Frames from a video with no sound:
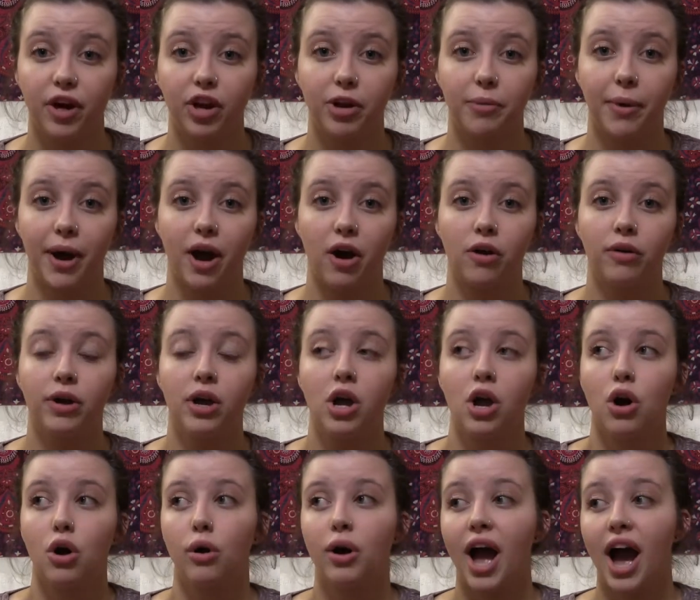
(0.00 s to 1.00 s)
thought about
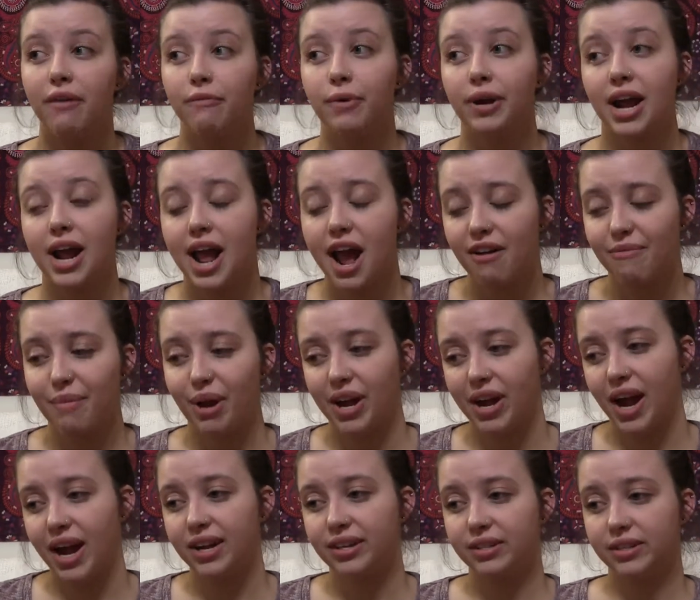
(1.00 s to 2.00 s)
when I have my
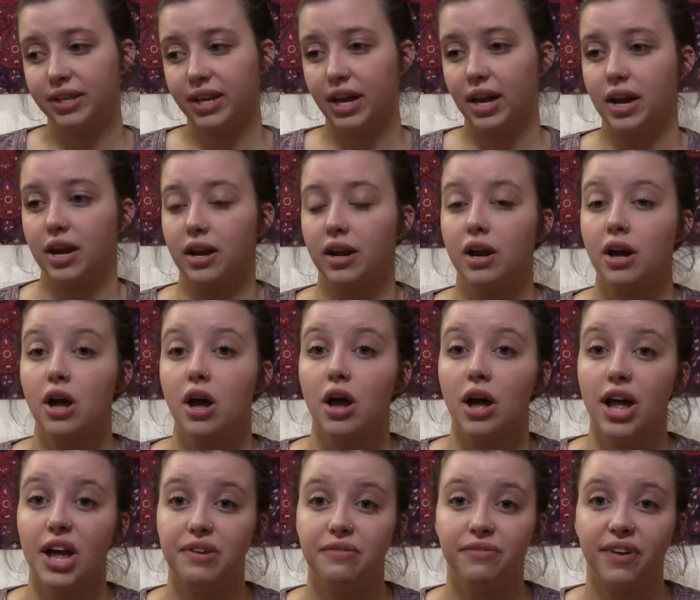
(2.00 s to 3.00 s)
next kid,
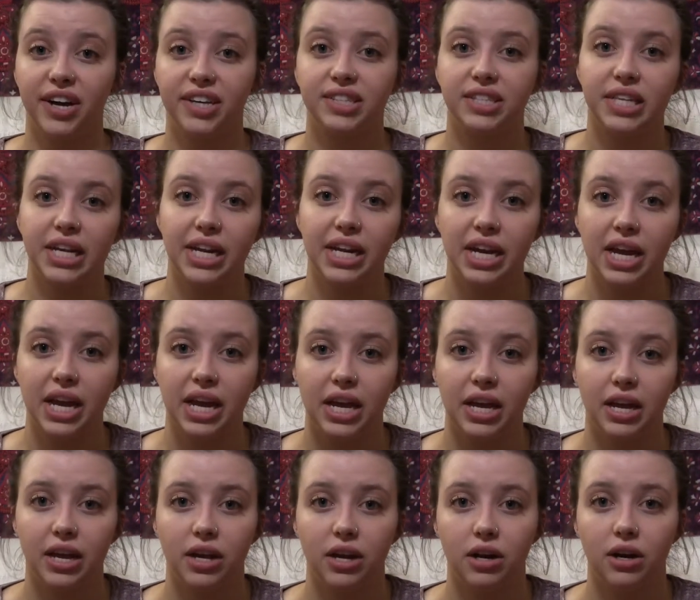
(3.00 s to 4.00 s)
investing
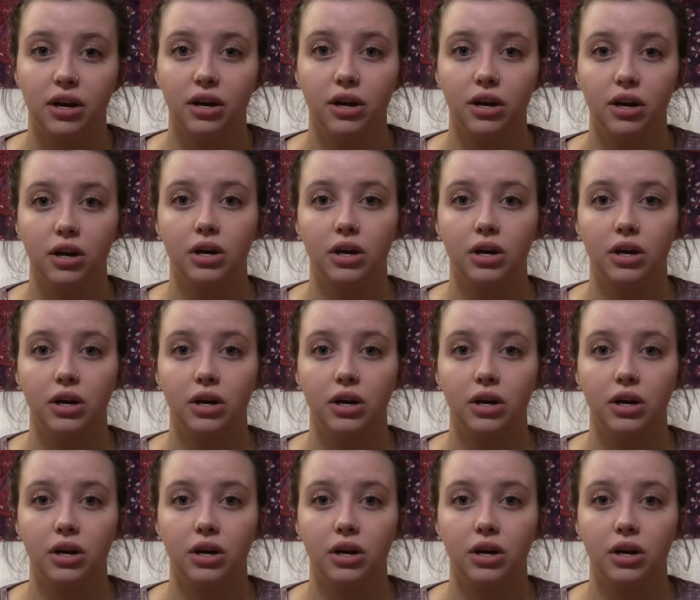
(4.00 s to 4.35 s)
in